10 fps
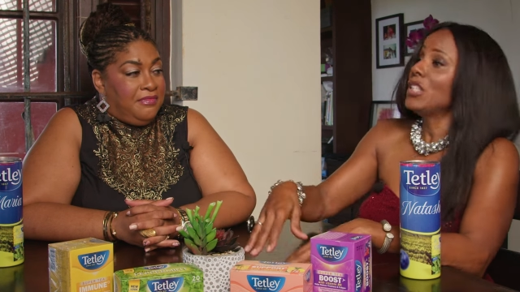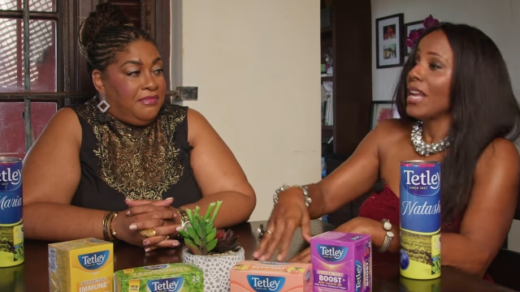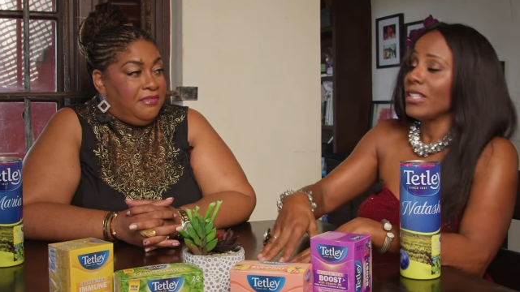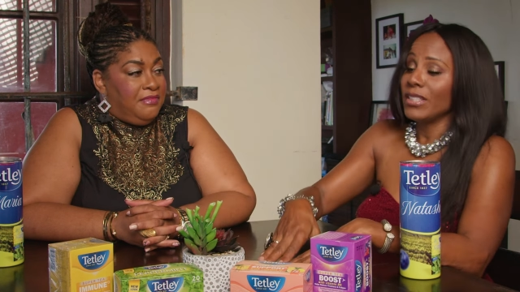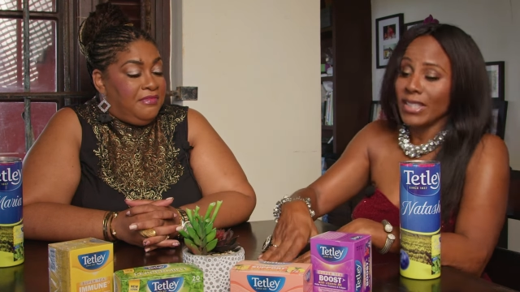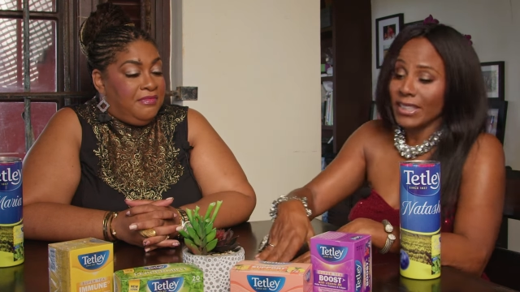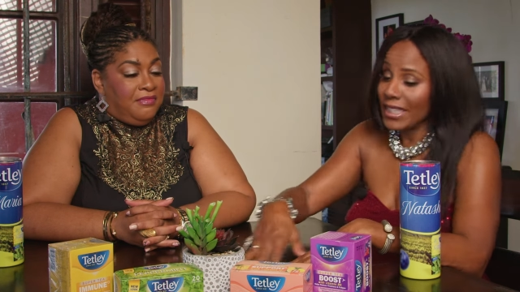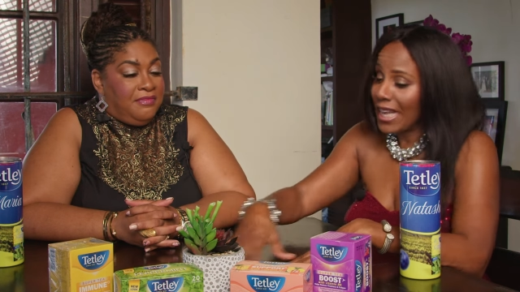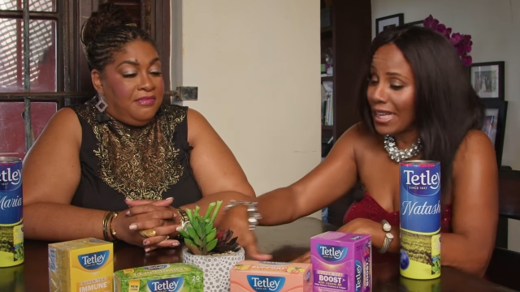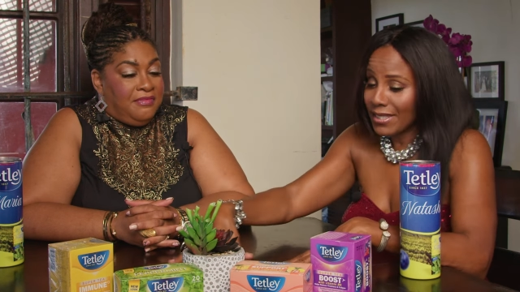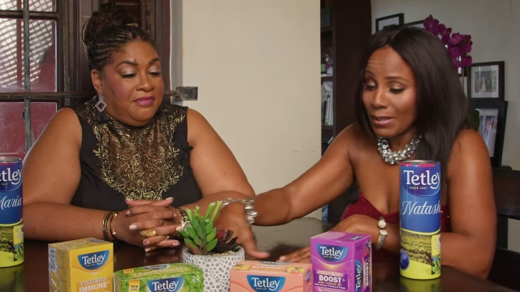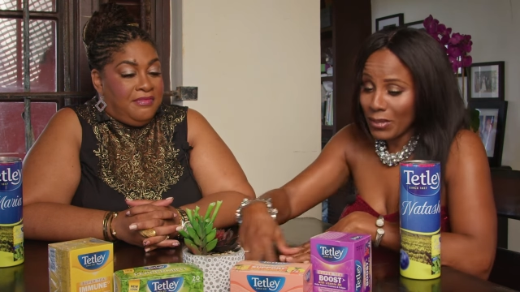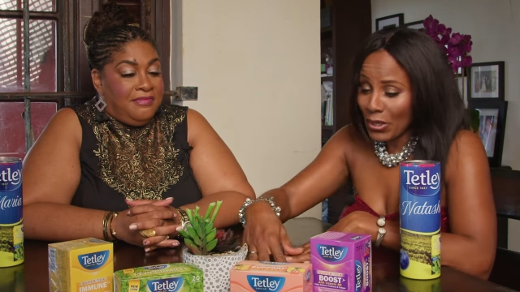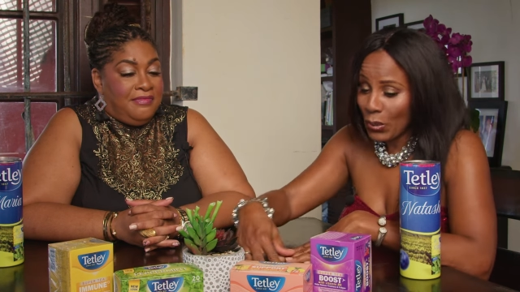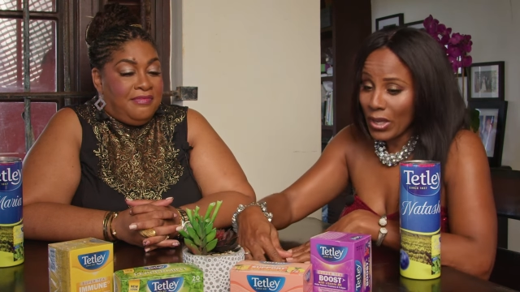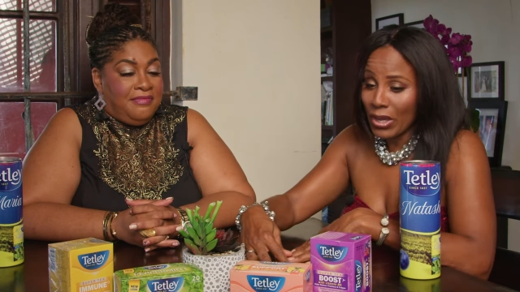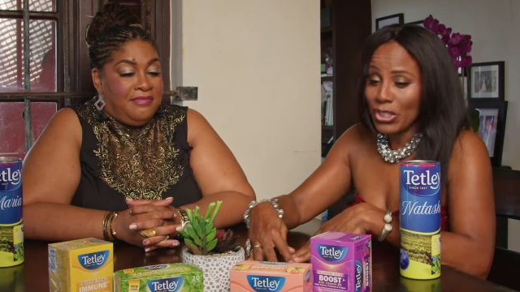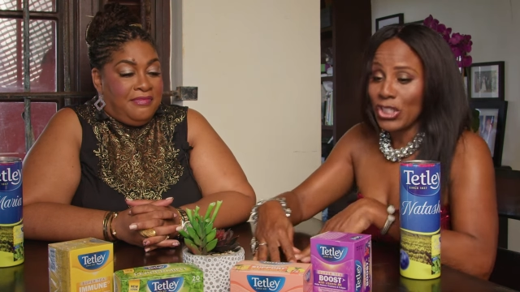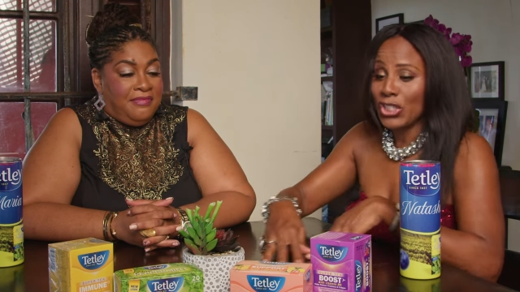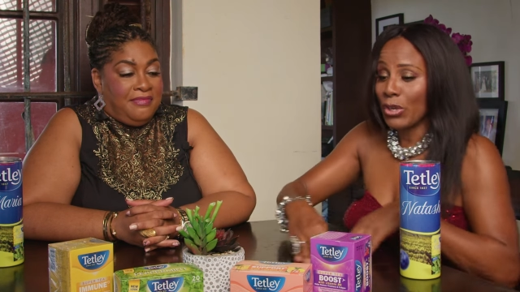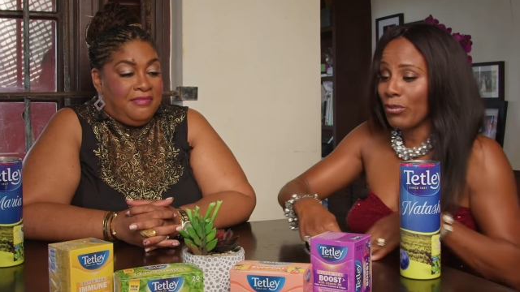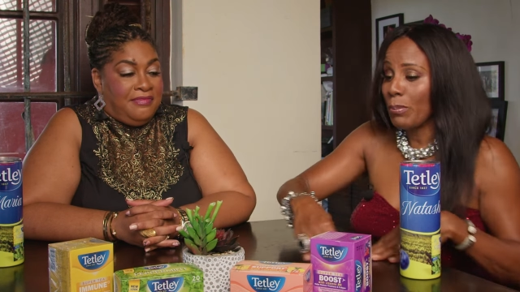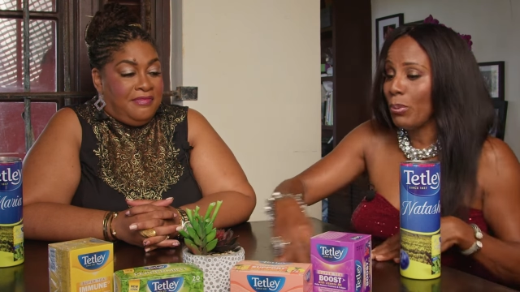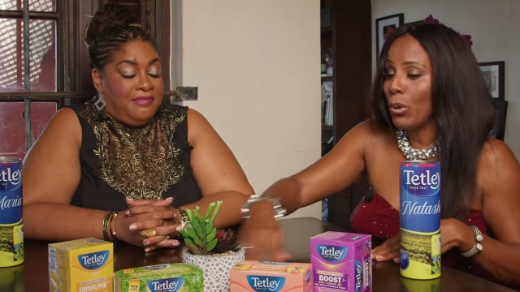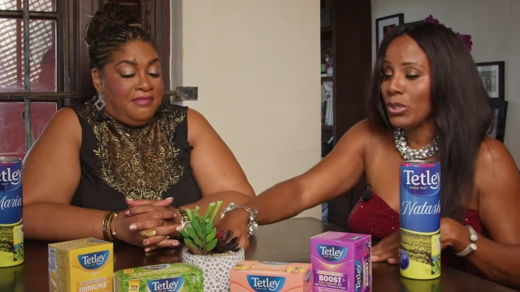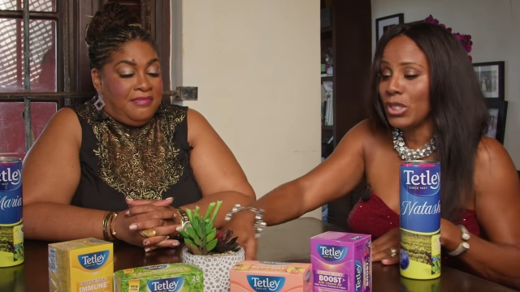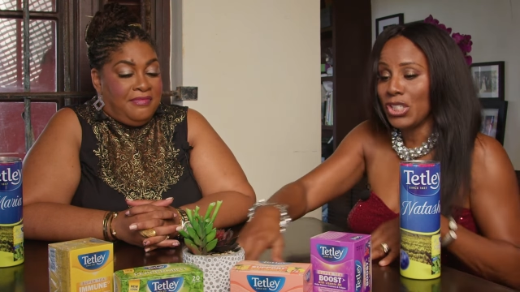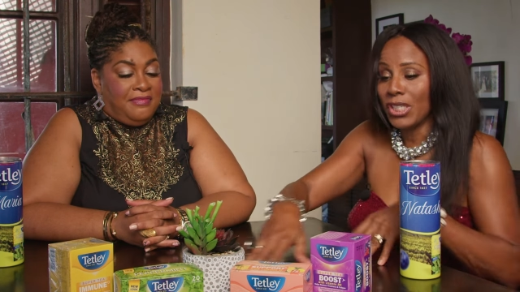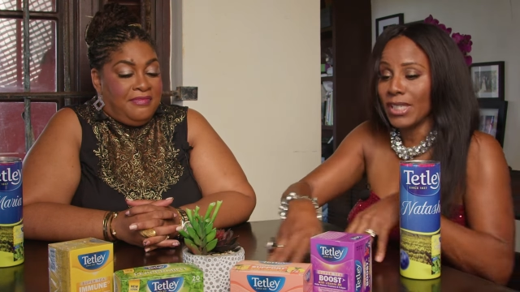Speaker 1: and Ding Ding has something going on, she's going to repost it.